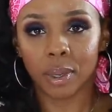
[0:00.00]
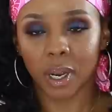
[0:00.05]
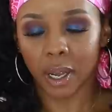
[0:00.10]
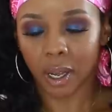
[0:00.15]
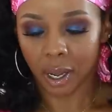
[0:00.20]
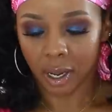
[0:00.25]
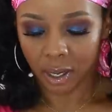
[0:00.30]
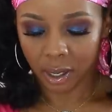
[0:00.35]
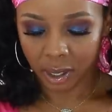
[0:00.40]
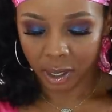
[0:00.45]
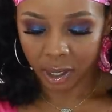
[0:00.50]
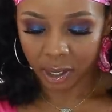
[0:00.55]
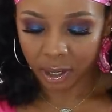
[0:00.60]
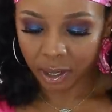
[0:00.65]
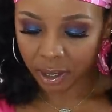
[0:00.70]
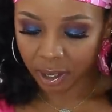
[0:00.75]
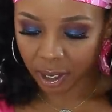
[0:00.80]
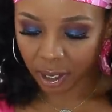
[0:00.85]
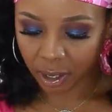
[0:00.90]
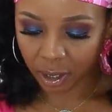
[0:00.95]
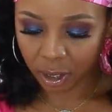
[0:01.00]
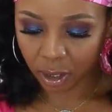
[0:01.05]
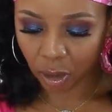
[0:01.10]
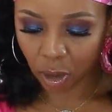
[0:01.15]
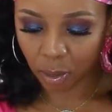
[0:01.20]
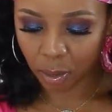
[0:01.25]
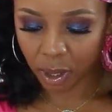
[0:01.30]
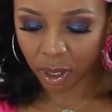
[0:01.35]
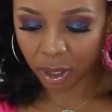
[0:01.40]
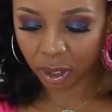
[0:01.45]
Like I love these things
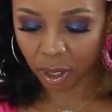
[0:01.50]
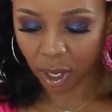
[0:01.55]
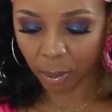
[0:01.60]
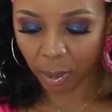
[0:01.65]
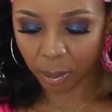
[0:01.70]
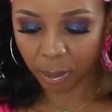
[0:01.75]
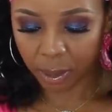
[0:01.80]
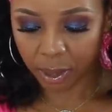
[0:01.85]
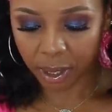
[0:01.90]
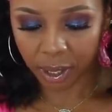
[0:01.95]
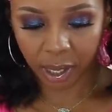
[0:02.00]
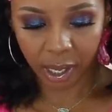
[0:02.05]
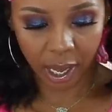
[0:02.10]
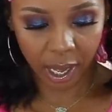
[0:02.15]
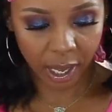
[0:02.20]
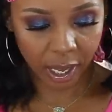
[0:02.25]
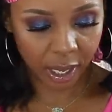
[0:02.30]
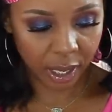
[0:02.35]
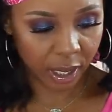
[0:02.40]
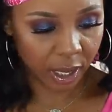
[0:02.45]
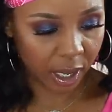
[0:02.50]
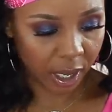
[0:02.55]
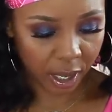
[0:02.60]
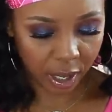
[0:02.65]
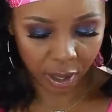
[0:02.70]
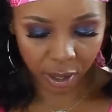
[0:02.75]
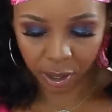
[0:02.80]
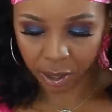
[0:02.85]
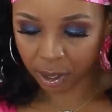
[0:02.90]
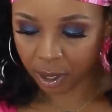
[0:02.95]
so much, so I'm gonna put that in
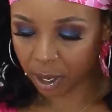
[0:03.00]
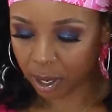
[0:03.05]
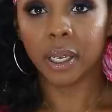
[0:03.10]
there.